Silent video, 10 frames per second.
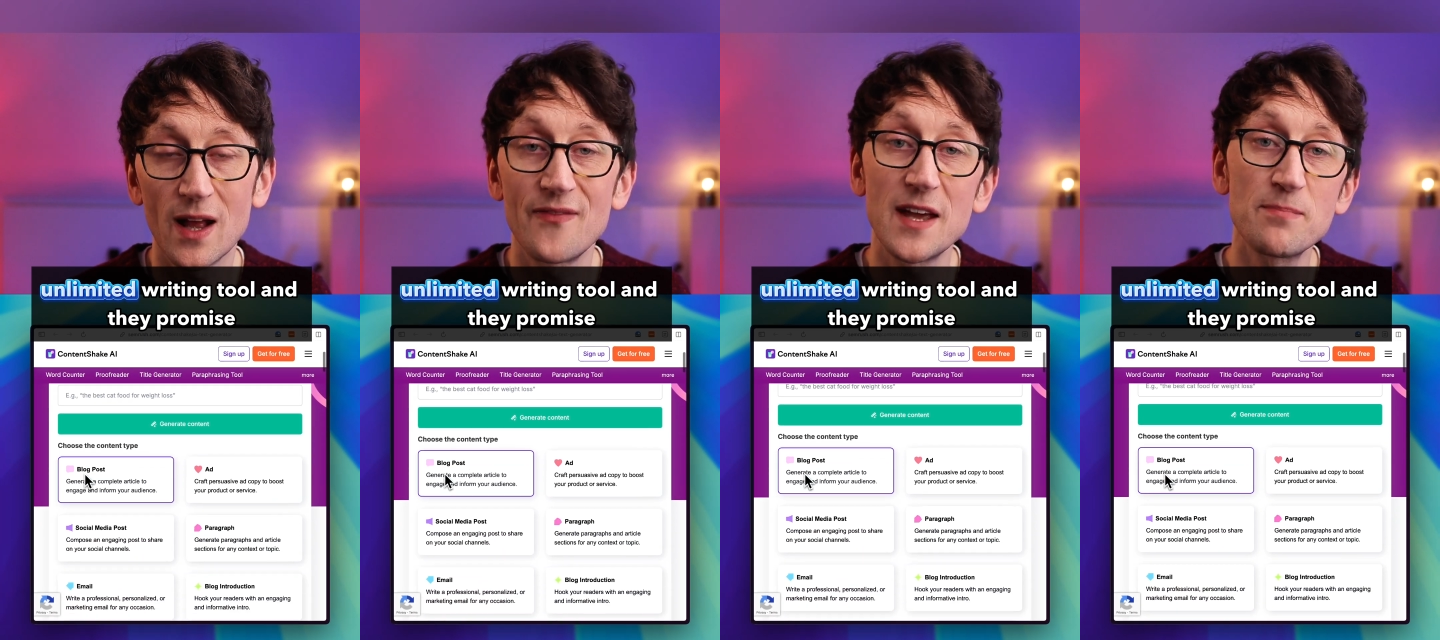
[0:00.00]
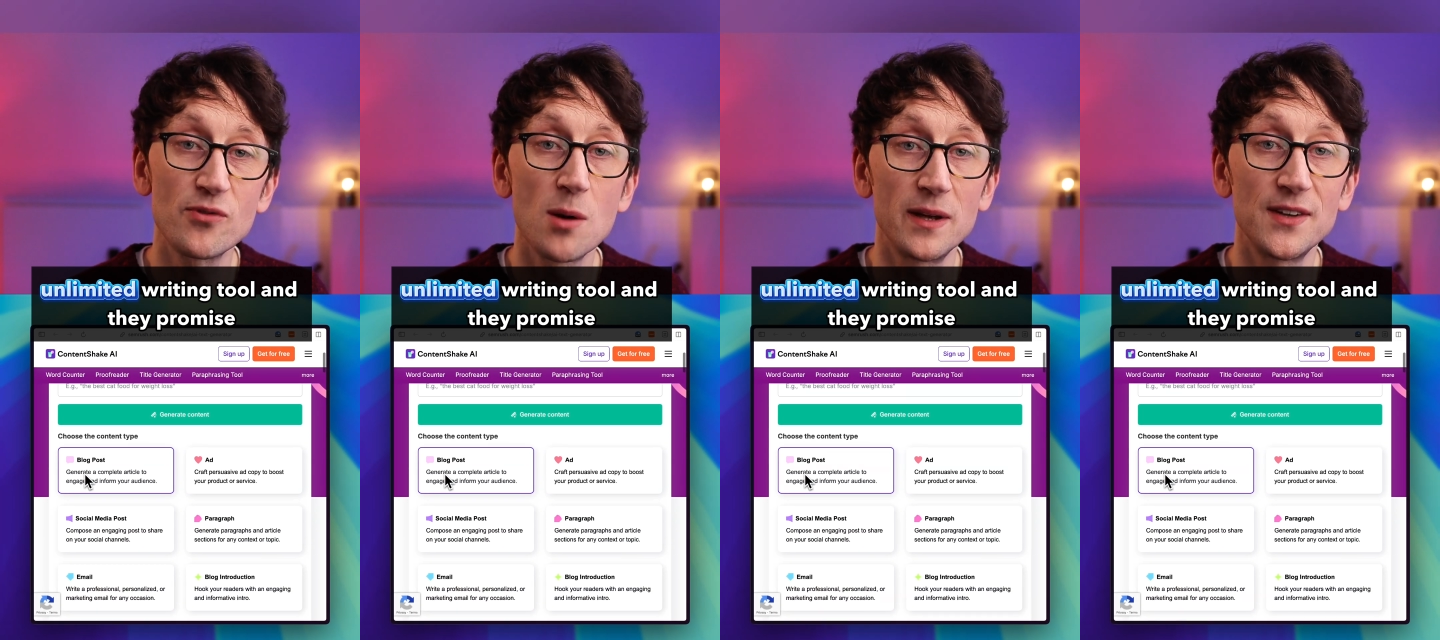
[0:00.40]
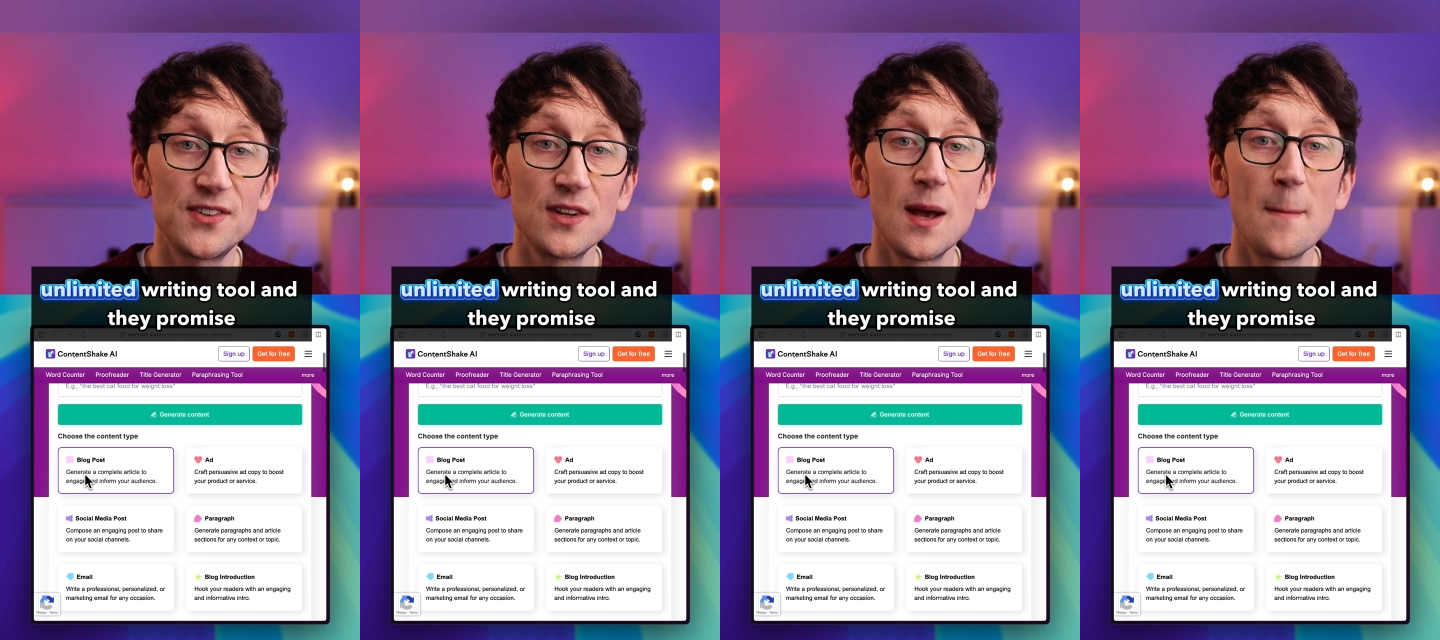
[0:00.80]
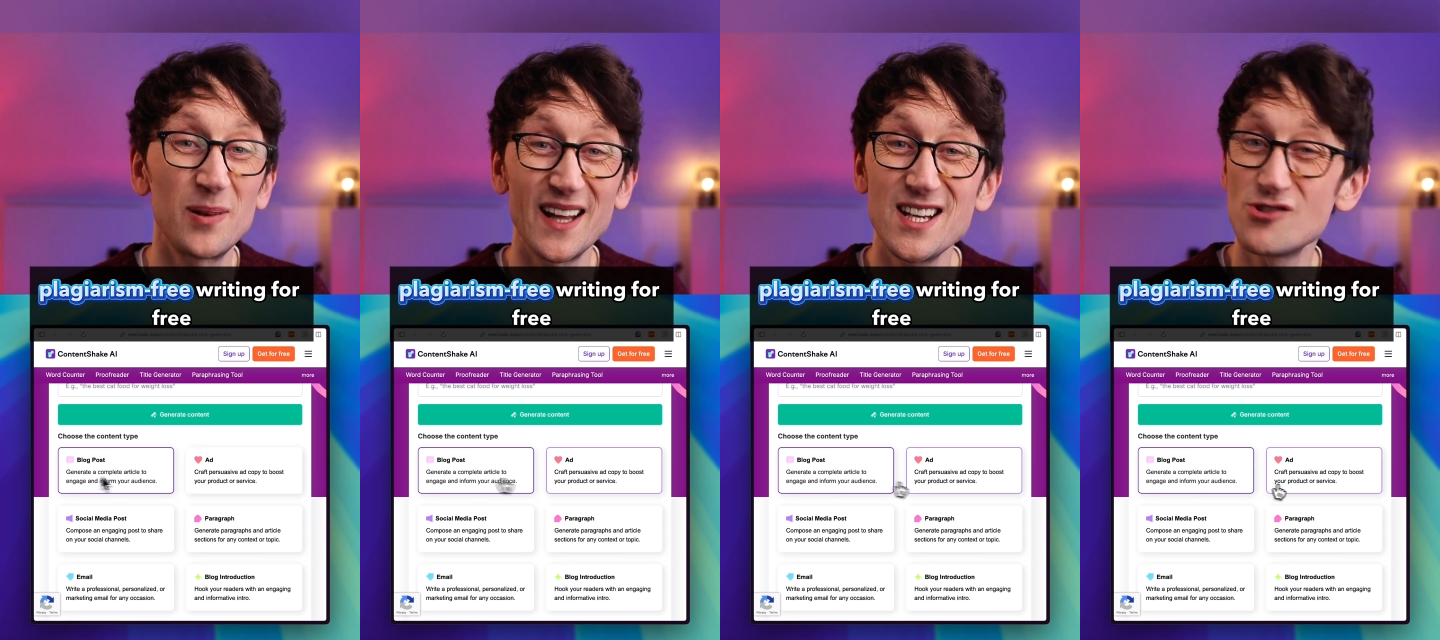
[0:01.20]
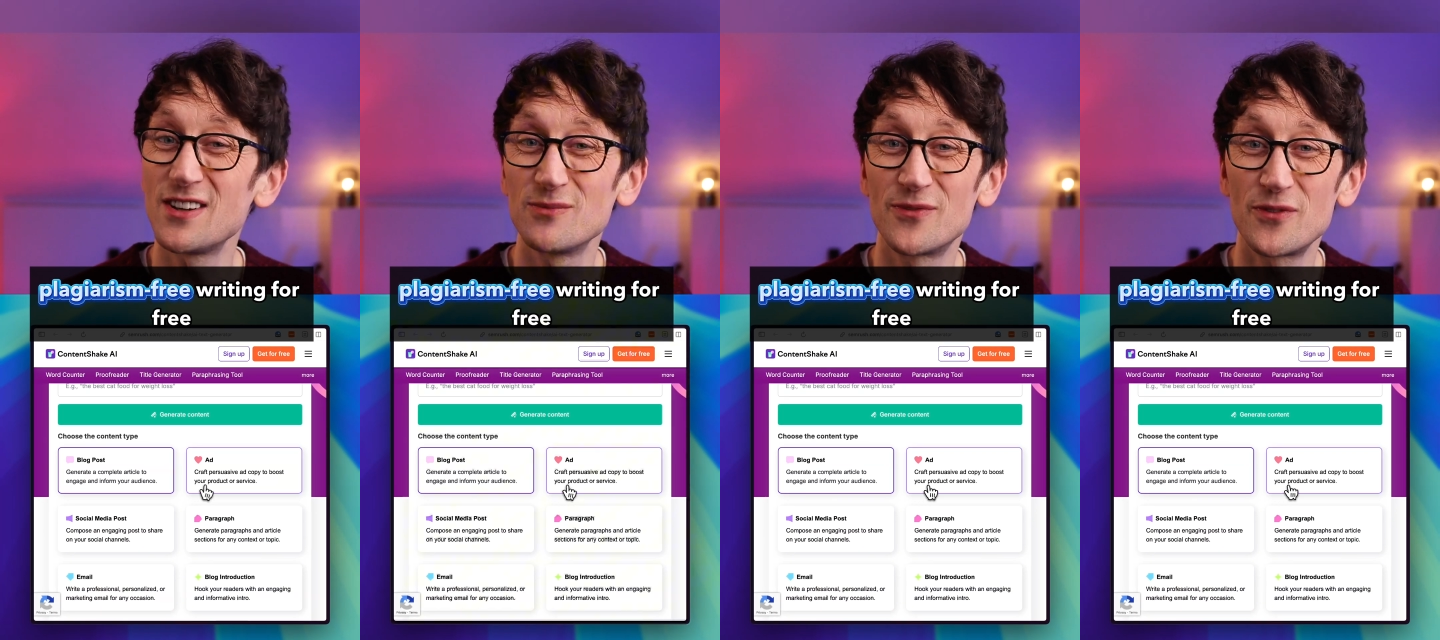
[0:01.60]
and they promise
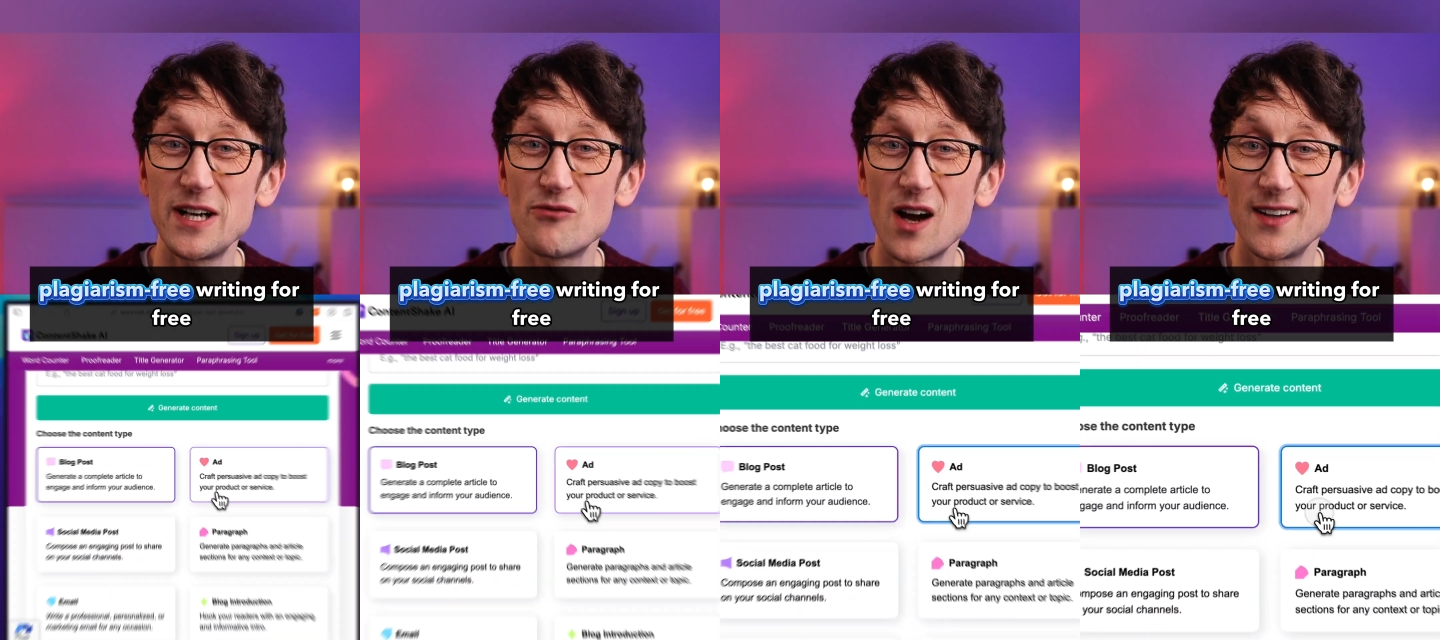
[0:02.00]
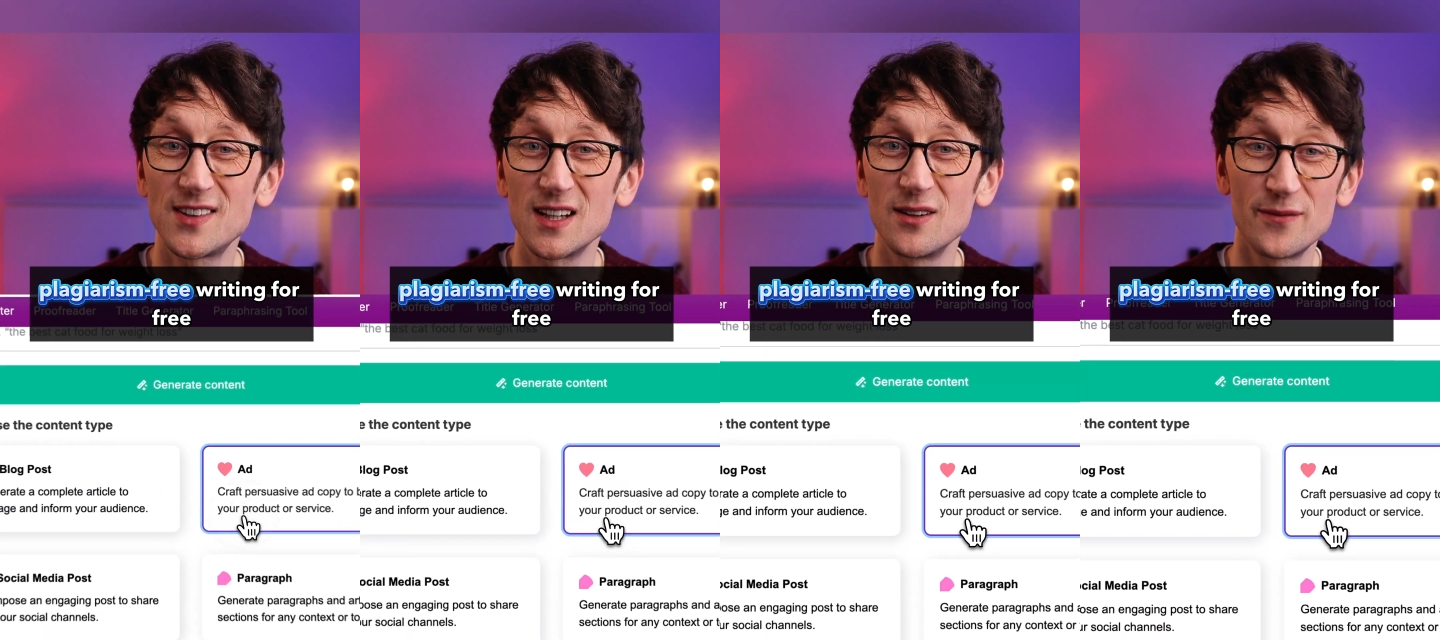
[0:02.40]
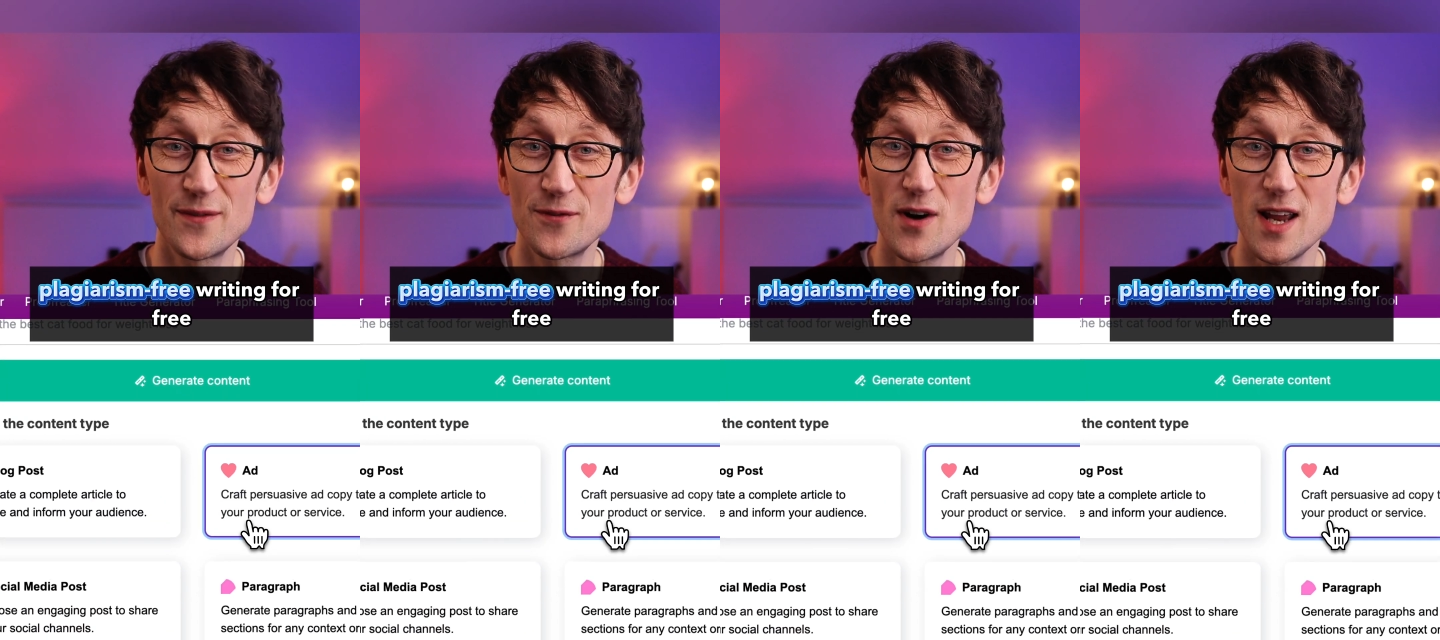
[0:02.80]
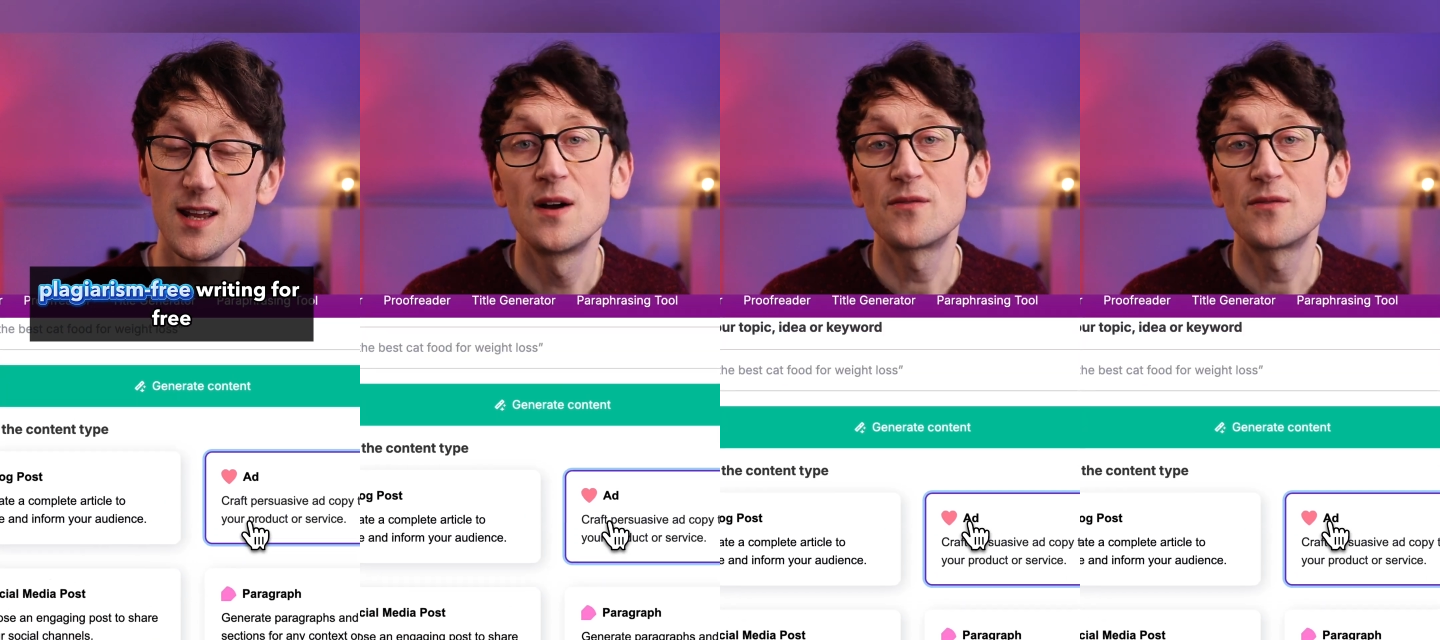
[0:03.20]
plagiarism-free writing for free